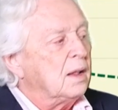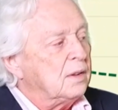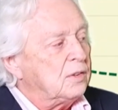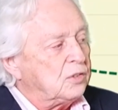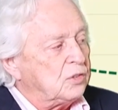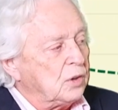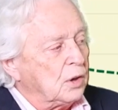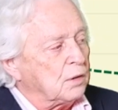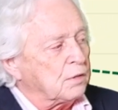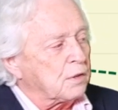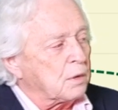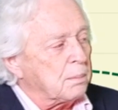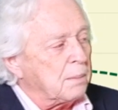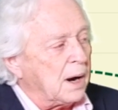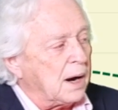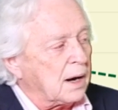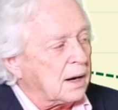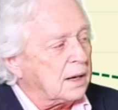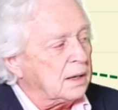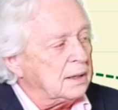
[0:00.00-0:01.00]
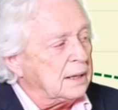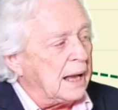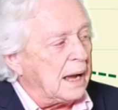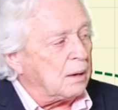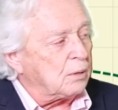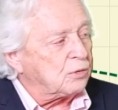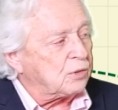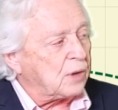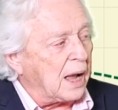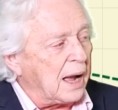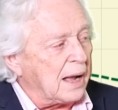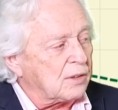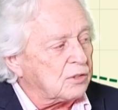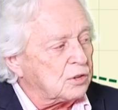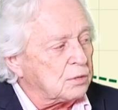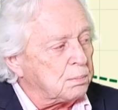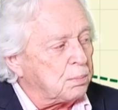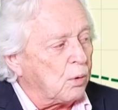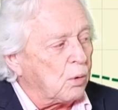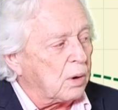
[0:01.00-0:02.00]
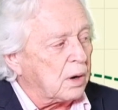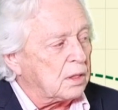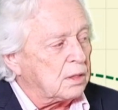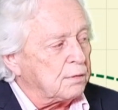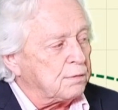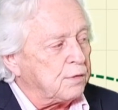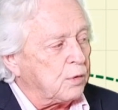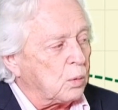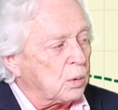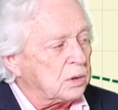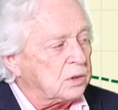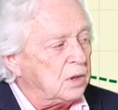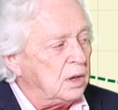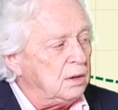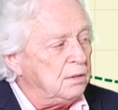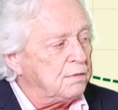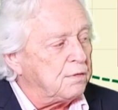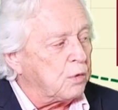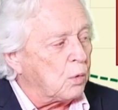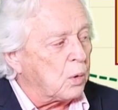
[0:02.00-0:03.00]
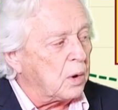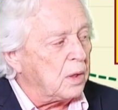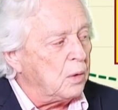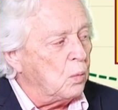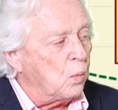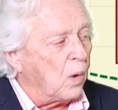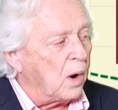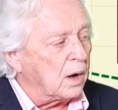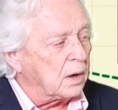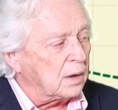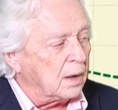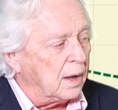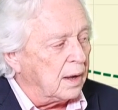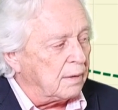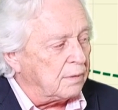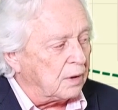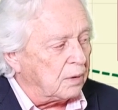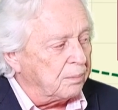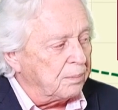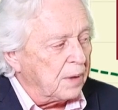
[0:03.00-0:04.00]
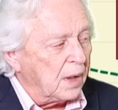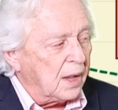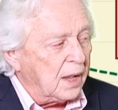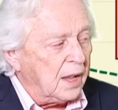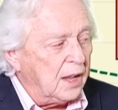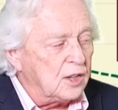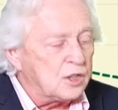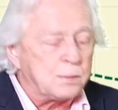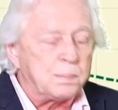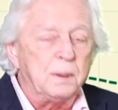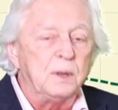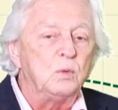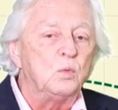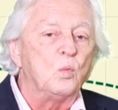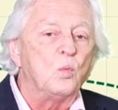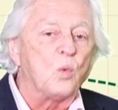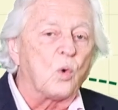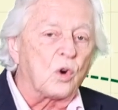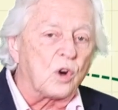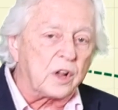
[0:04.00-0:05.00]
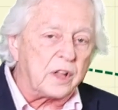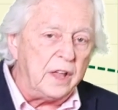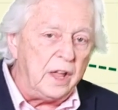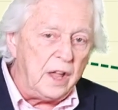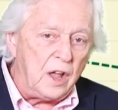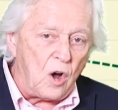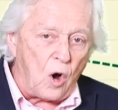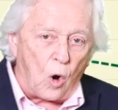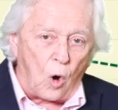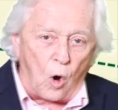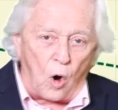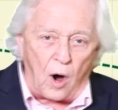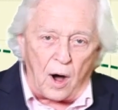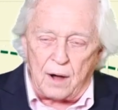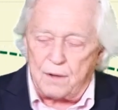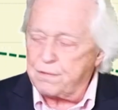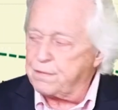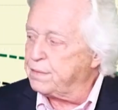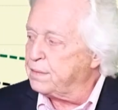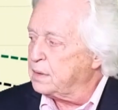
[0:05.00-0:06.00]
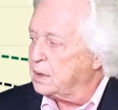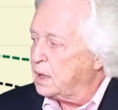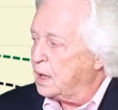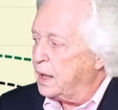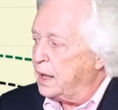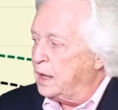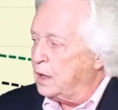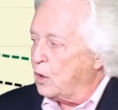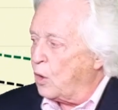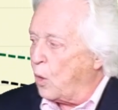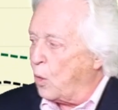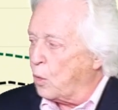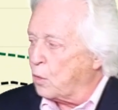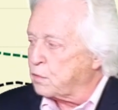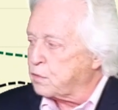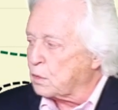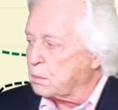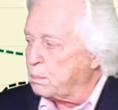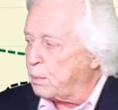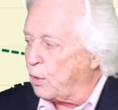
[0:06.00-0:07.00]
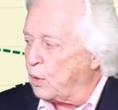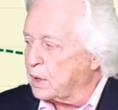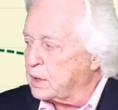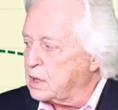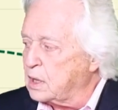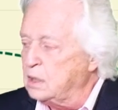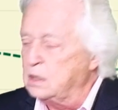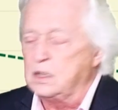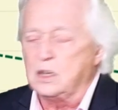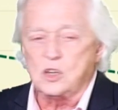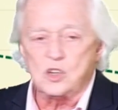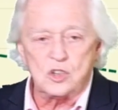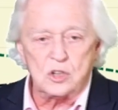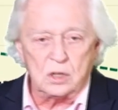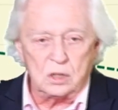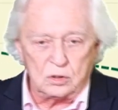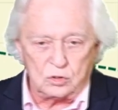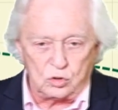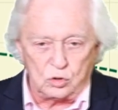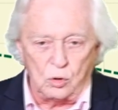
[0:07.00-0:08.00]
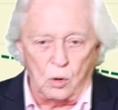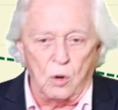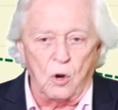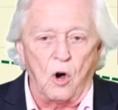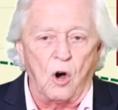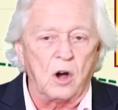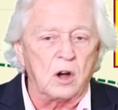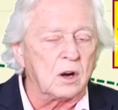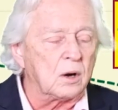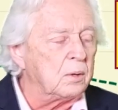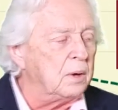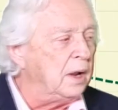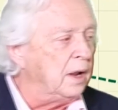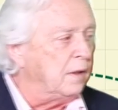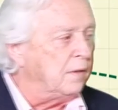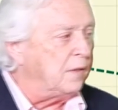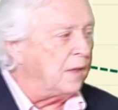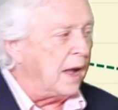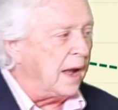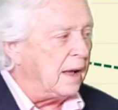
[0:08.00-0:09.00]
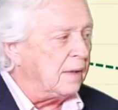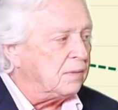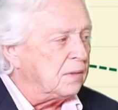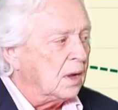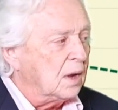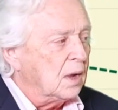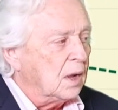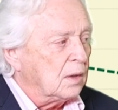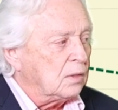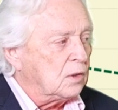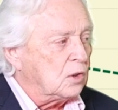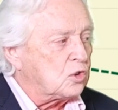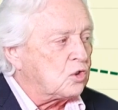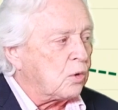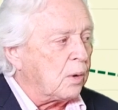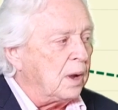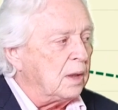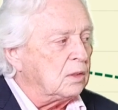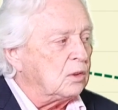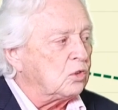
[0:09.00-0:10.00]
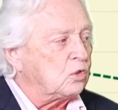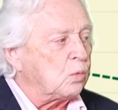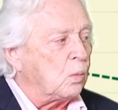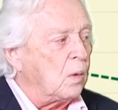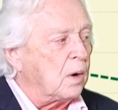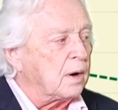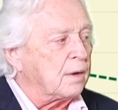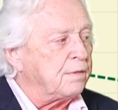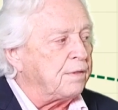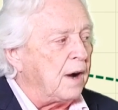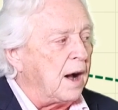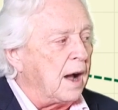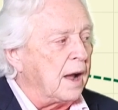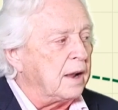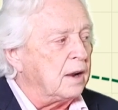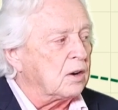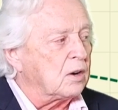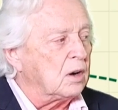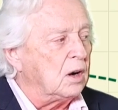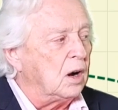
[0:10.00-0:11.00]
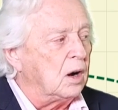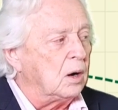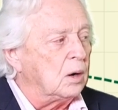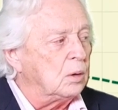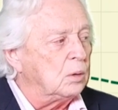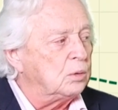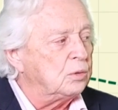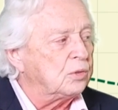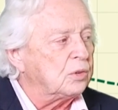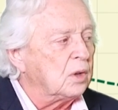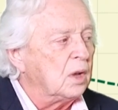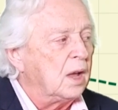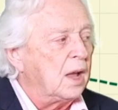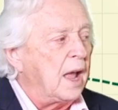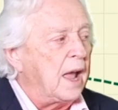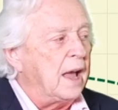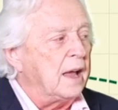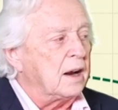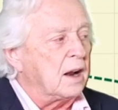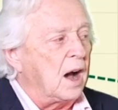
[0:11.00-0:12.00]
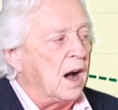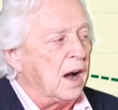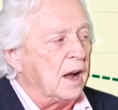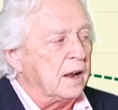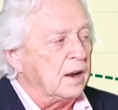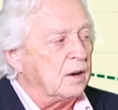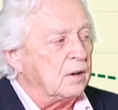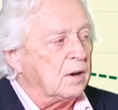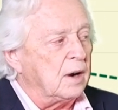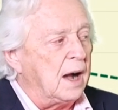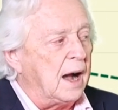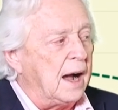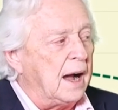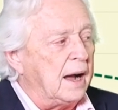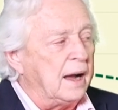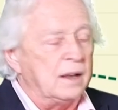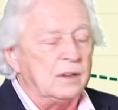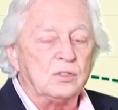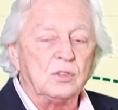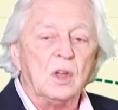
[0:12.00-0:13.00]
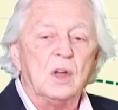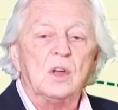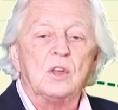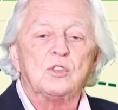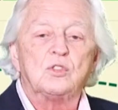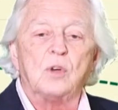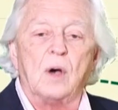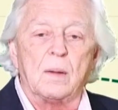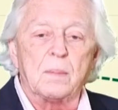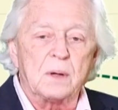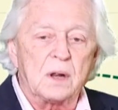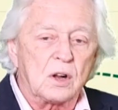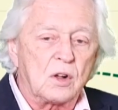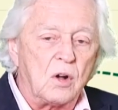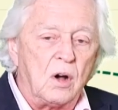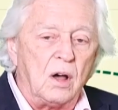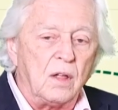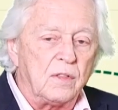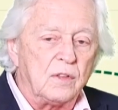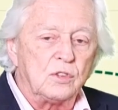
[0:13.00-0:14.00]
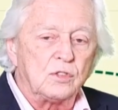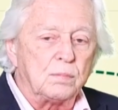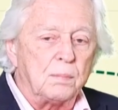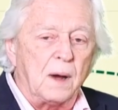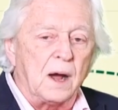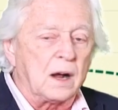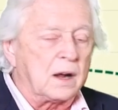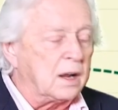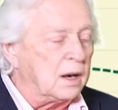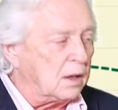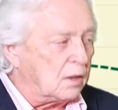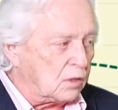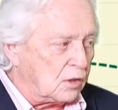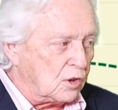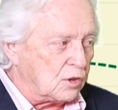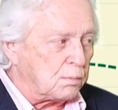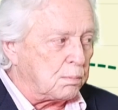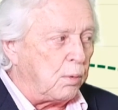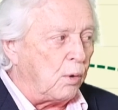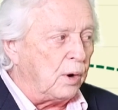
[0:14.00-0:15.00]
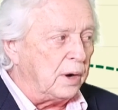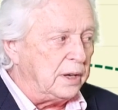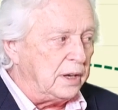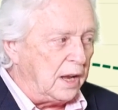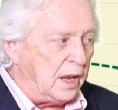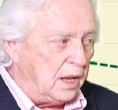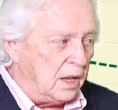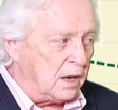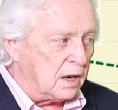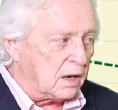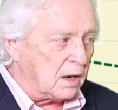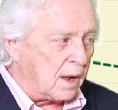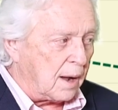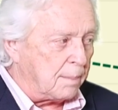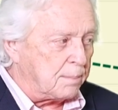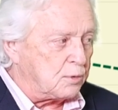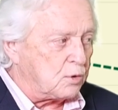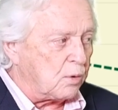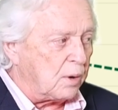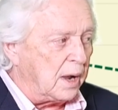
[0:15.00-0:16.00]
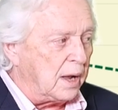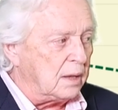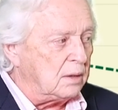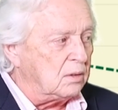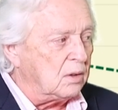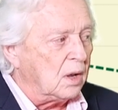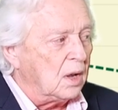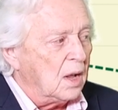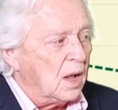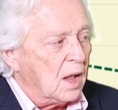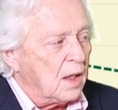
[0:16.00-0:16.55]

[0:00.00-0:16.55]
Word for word: Silver market now has got support at the 1441 level. It's been working off an overbought condition. It's no longer in that. The trend is one of higher lows and higher highs. So I'm going to call this market at this point in an uptrend.